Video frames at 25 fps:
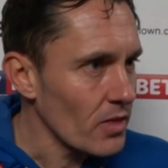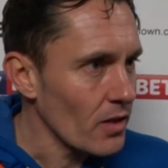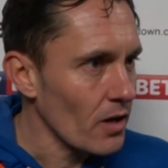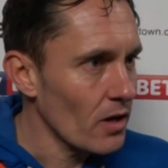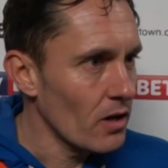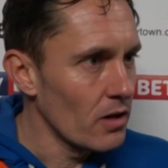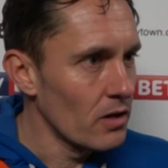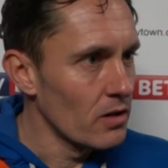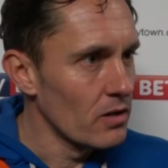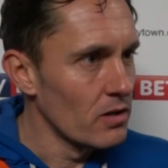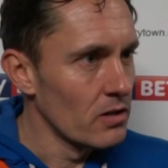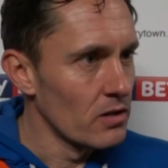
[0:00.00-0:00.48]
it's
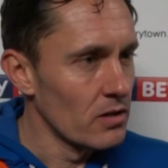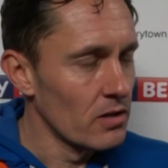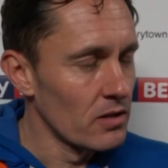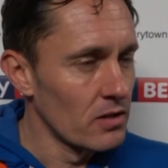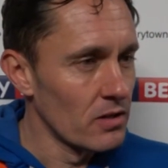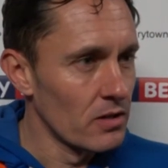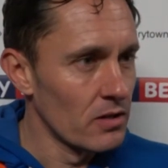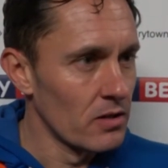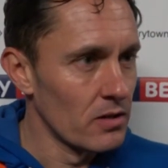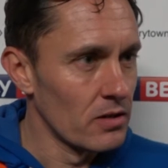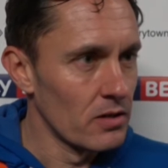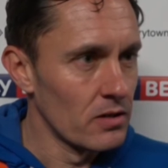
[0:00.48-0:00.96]
fair to say
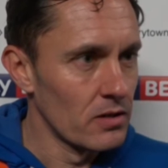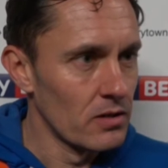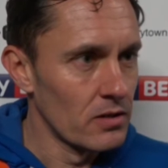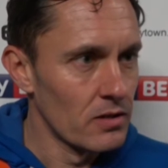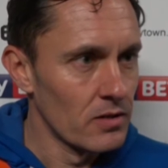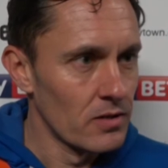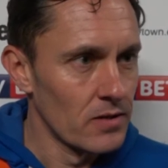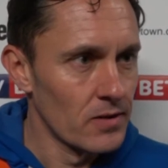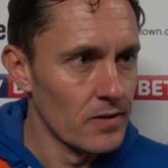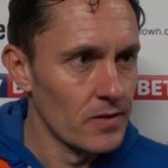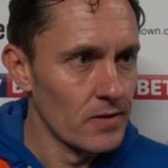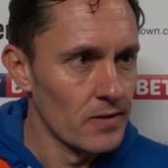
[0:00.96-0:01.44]
that was the
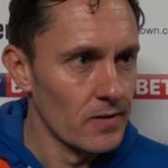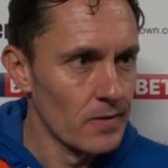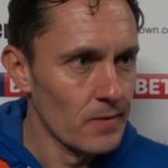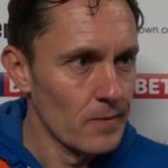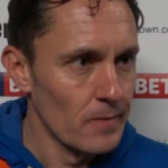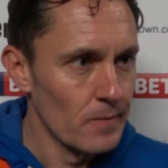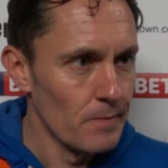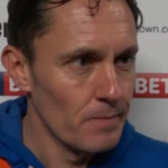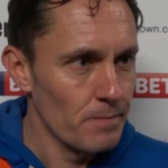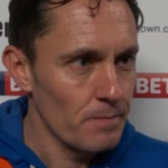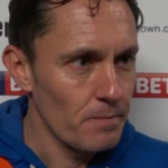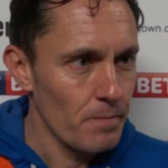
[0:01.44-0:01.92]
second best
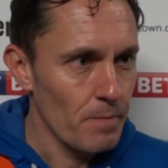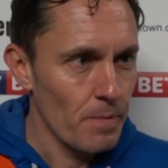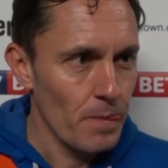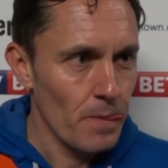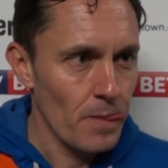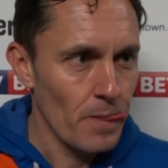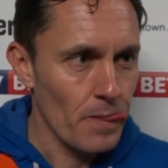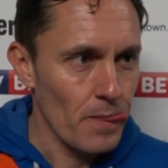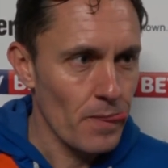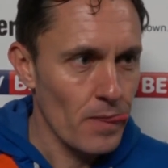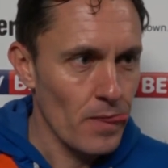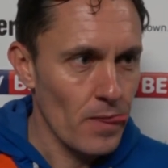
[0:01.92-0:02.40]
game
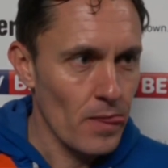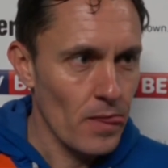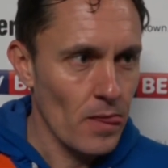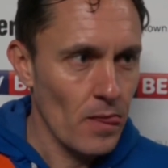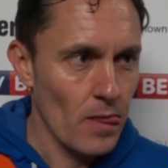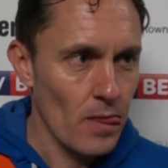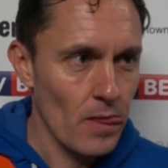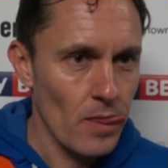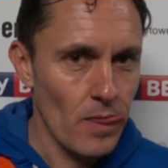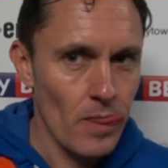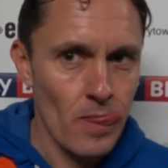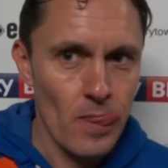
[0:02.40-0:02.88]
we've had at
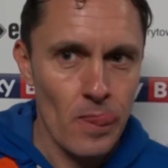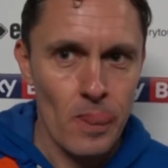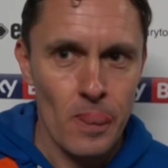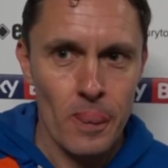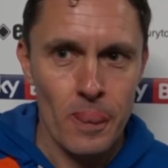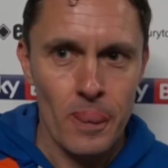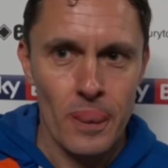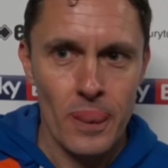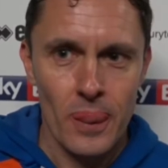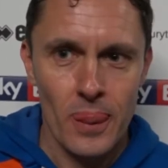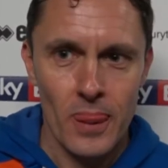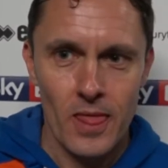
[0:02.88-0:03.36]
the
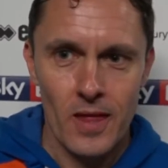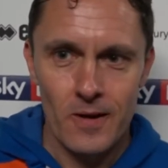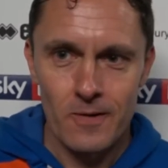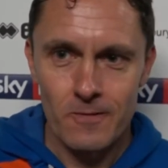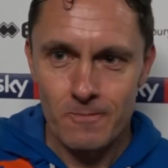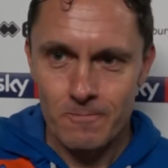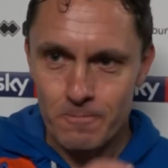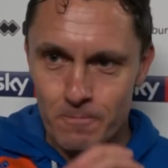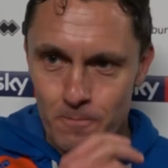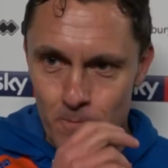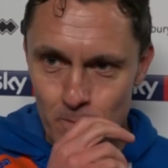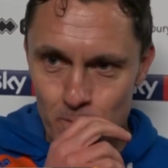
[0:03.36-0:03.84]
Greenhouse Meadow this
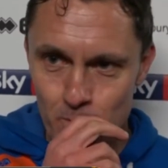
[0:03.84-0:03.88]
week.